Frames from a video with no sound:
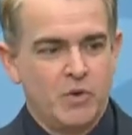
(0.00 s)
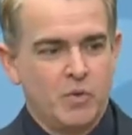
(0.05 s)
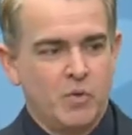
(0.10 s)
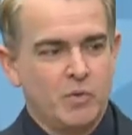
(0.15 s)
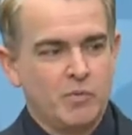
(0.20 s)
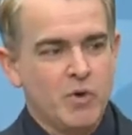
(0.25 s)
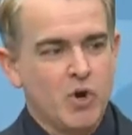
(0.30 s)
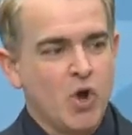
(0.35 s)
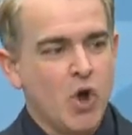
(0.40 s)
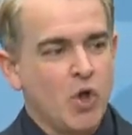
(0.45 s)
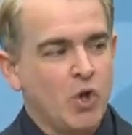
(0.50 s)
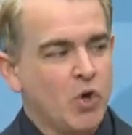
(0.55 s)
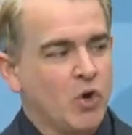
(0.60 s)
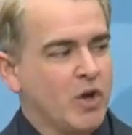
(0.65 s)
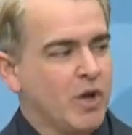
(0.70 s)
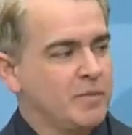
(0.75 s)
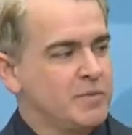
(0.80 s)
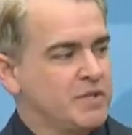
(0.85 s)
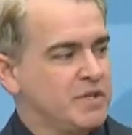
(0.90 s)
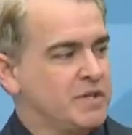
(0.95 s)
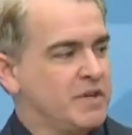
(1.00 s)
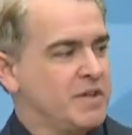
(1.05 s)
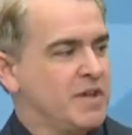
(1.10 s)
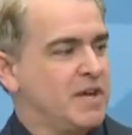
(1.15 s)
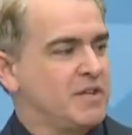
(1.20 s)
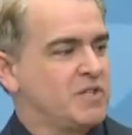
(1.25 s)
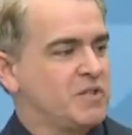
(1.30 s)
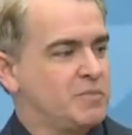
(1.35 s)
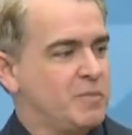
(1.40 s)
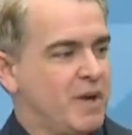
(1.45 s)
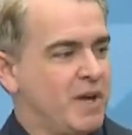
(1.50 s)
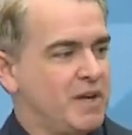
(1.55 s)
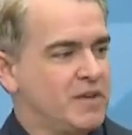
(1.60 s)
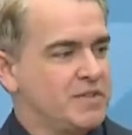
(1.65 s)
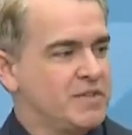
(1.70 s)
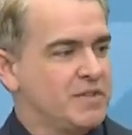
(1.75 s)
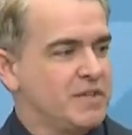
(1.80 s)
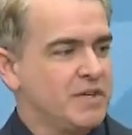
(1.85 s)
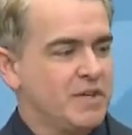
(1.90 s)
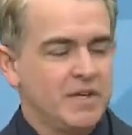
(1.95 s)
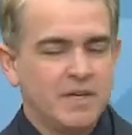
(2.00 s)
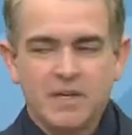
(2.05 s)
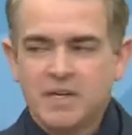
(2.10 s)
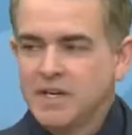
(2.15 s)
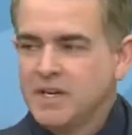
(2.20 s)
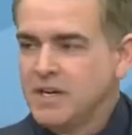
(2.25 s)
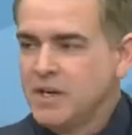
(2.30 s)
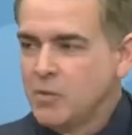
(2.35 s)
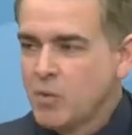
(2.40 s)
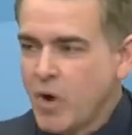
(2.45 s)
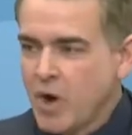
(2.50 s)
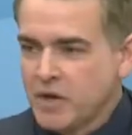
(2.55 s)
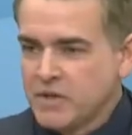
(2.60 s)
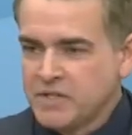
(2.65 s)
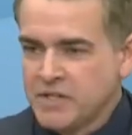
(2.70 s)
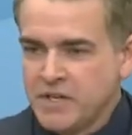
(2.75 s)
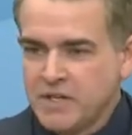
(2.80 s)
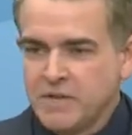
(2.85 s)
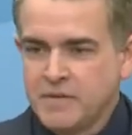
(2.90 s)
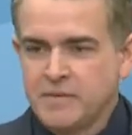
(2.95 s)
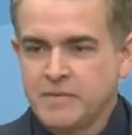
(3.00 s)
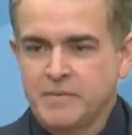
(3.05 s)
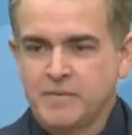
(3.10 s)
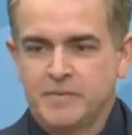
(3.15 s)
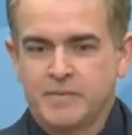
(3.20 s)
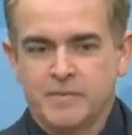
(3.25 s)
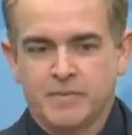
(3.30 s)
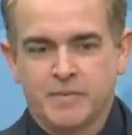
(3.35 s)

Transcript: When Mokolo comes into that space, he walked in,